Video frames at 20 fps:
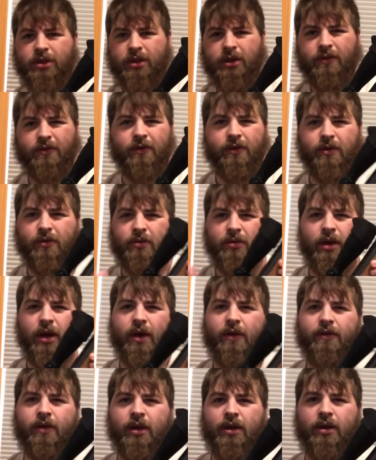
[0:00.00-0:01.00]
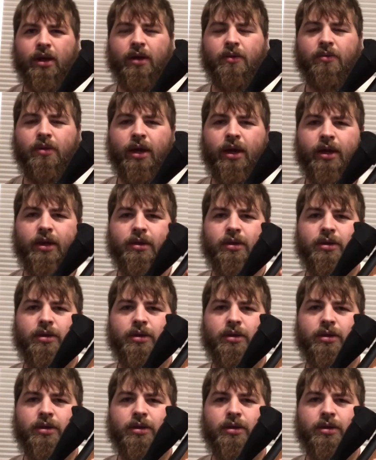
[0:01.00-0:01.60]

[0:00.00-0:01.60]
if you have any like rain or